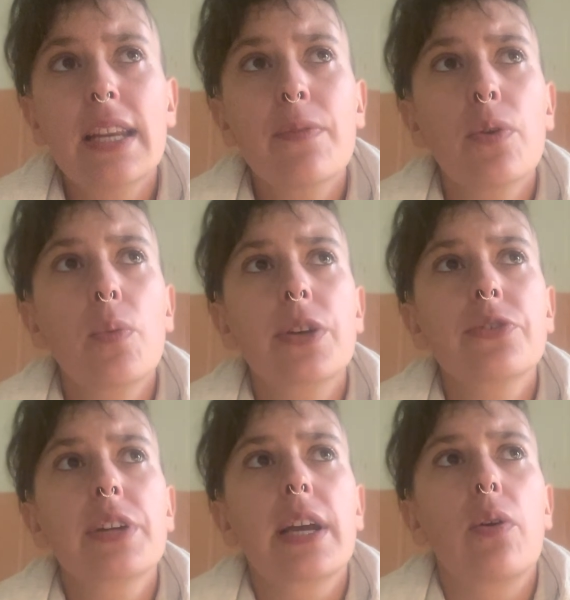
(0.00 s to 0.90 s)
if we're
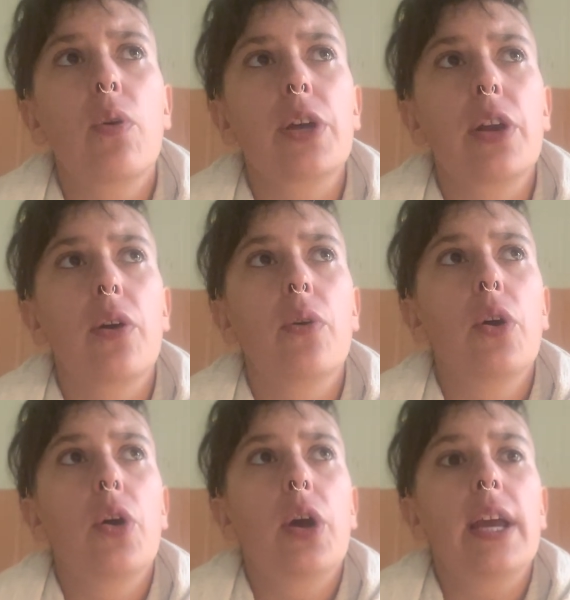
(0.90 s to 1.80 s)
wondering,
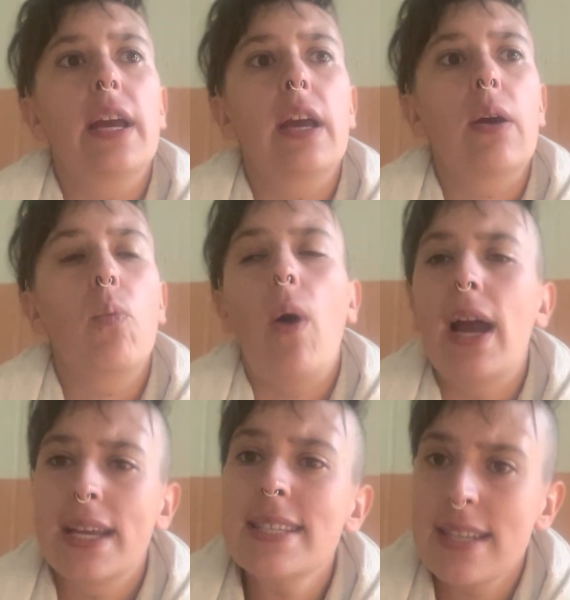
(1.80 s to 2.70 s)
why
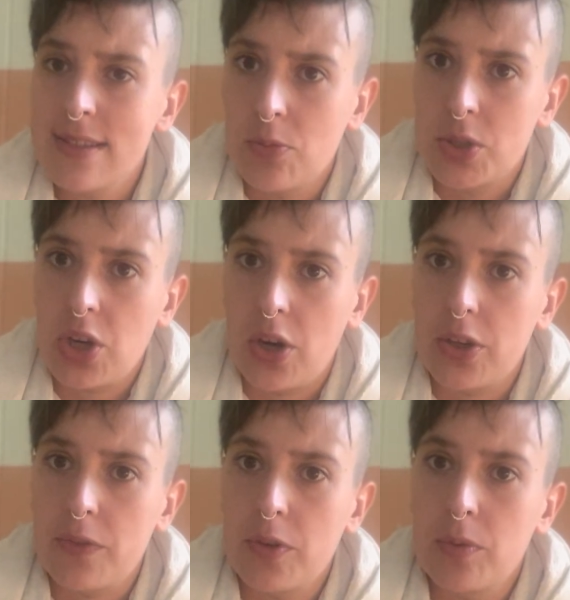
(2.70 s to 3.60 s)
is it so much
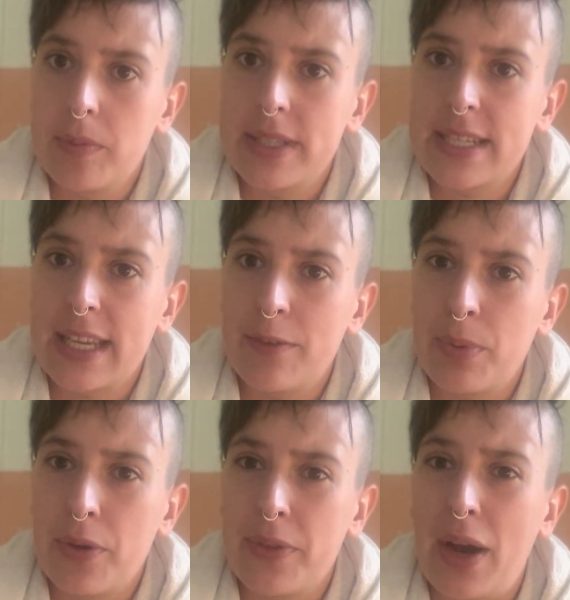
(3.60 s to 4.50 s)
harder for women to give
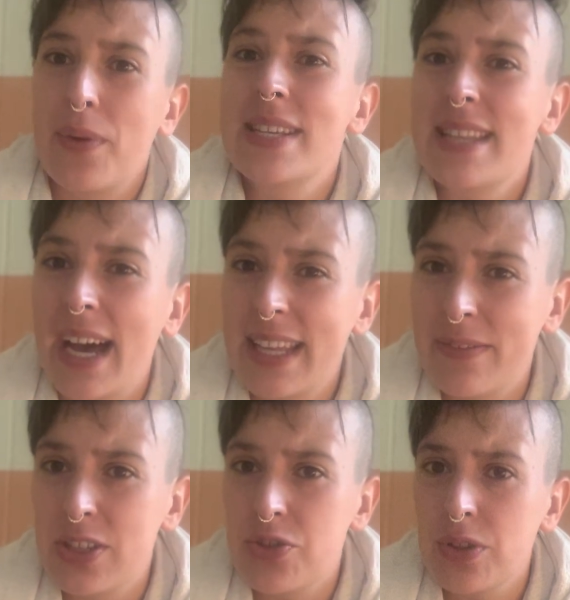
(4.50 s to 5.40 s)
birth now? Is that
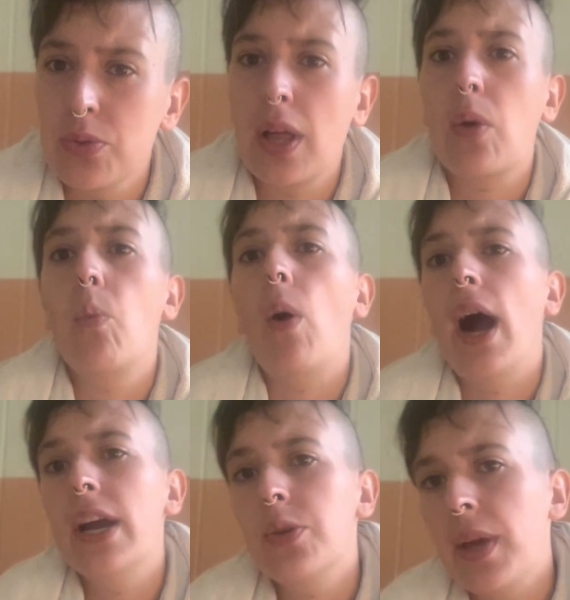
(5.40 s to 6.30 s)
even true? Like,
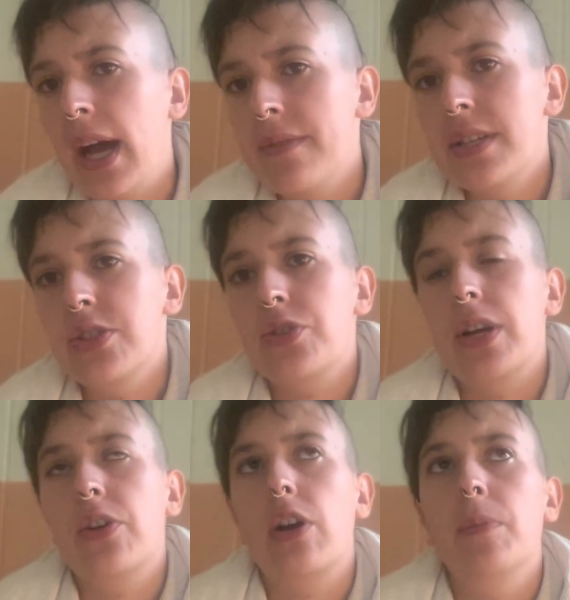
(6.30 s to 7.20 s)
why do we have such
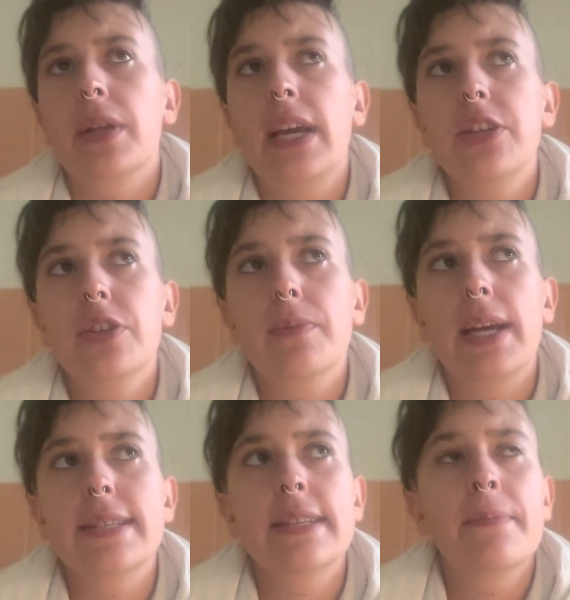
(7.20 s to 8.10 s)
greater complication rates?